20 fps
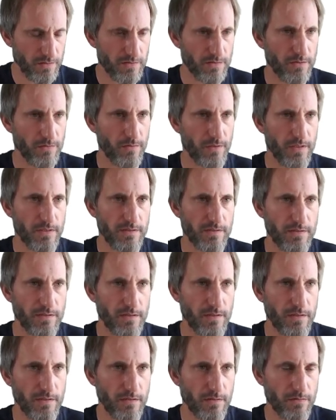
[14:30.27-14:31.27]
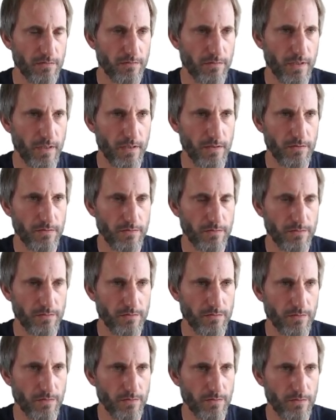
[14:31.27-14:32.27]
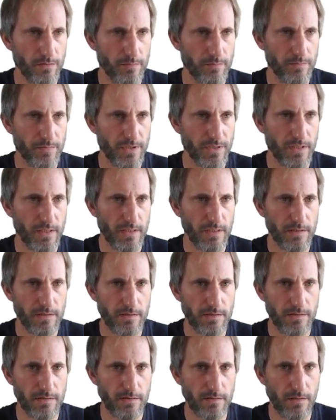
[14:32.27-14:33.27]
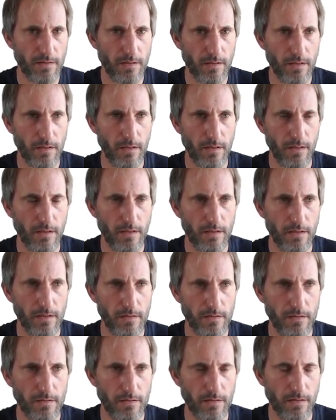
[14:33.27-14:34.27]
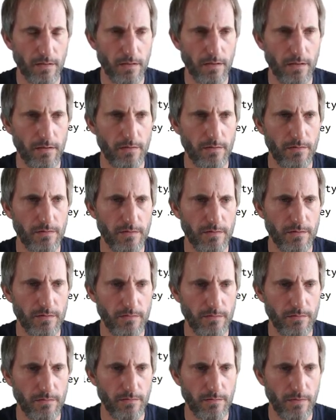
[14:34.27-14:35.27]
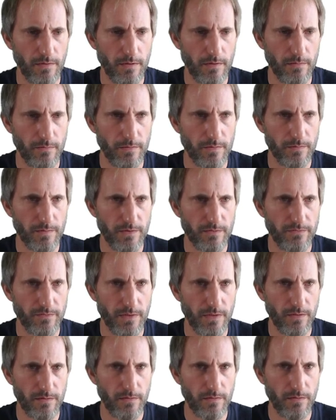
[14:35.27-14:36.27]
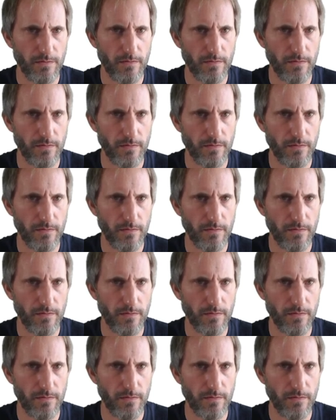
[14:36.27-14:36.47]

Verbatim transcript: So let's see, cryo control ps. I know uh, noticed the let us find out.